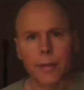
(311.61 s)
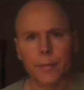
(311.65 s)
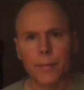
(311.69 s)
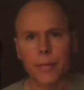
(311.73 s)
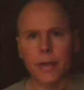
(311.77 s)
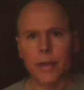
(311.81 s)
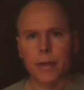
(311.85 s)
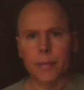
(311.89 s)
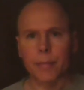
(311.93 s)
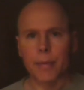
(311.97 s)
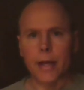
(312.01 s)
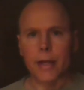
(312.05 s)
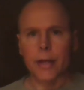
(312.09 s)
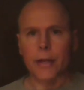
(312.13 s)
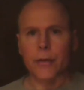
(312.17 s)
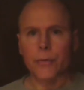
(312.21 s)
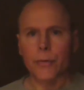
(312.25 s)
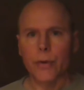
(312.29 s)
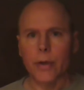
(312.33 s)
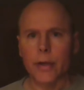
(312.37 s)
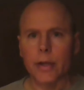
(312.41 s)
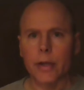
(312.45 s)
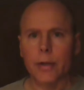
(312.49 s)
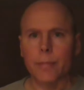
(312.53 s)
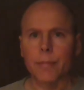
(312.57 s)
being
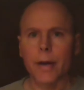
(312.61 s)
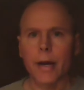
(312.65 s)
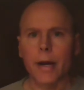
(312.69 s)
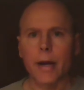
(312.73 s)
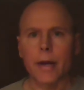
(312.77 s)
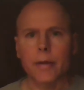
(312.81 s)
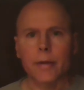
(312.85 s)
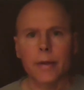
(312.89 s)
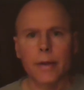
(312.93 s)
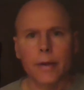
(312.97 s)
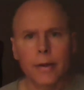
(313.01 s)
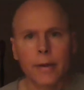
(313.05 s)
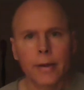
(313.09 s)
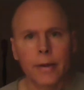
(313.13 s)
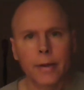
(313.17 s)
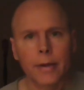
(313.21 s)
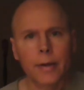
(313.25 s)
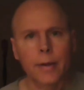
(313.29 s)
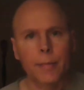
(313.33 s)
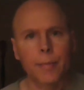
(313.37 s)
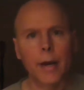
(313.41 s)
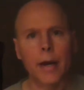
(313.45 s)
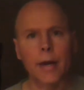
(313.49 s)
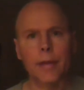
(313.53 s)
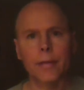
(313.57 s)
penetrated by
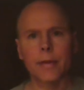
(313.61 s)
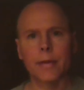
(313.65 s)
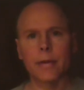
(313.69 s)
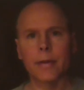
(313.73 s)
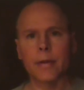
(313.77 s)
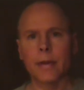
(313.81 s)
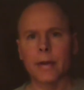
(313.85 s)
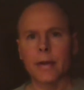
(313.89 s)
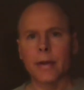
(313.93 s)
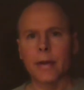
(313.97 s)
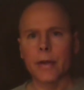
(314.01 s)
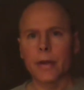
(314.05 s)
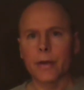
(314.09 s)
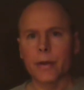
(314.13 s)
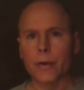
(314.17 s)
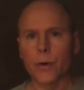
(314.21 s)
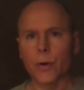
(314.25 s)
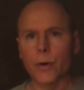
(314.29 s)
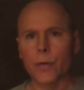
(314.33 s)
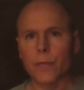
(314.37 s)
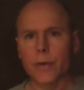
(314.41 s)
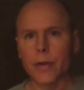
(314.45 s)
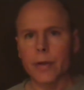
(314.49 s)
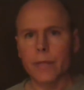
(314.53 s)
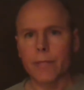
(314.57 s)
the
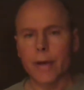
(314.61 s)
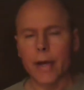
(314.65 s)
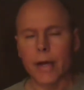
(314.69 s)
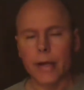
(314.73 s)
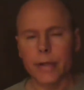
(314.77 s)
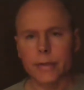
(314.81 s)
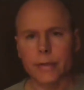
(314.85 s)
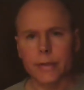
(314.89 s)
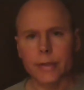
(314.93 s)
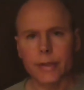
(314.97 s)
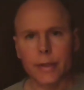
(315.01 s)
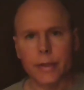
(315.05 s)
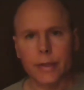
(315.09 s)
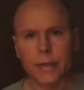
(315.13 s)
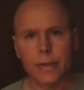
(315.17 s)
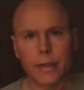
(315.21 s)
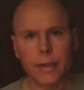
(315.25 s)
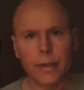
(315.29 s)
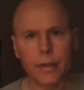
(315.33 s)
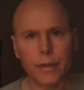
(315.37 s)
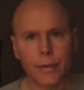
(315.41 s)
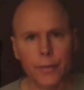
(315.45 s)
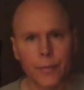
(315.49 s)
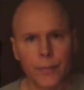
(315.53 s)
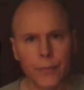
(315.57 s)
COVID vaccine
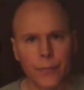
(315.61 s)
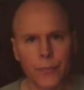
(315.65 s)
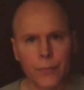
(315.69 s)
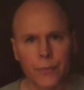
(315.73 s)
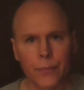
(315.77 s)
needle?